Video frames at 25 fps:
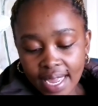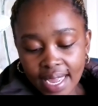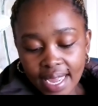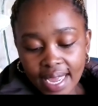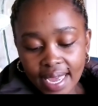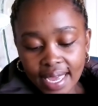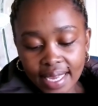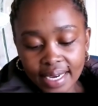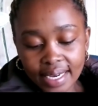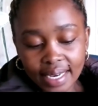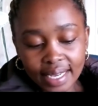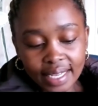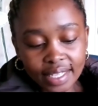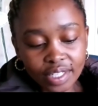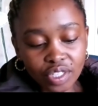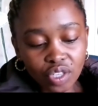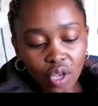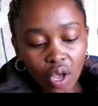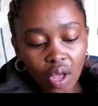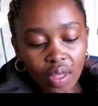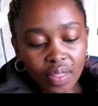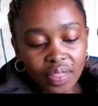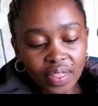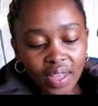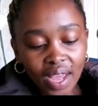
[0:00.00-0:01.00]
and it's
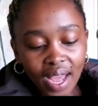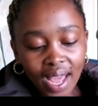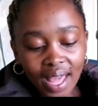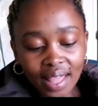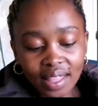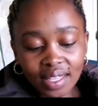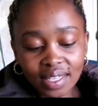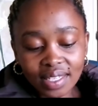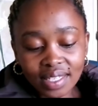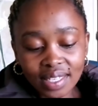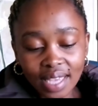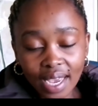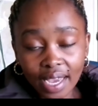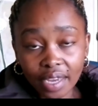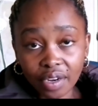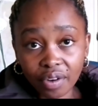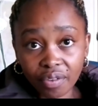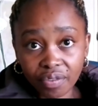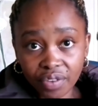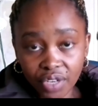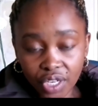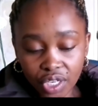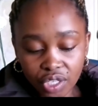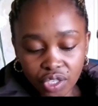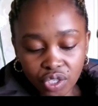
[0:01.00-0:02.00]
on the other side of
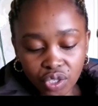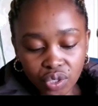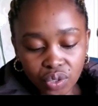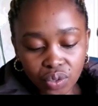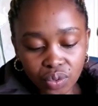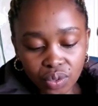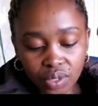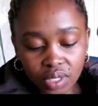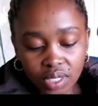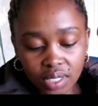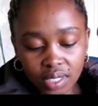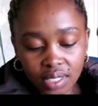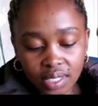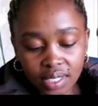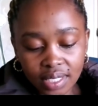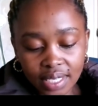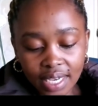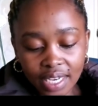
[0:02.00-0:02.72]
your excuses.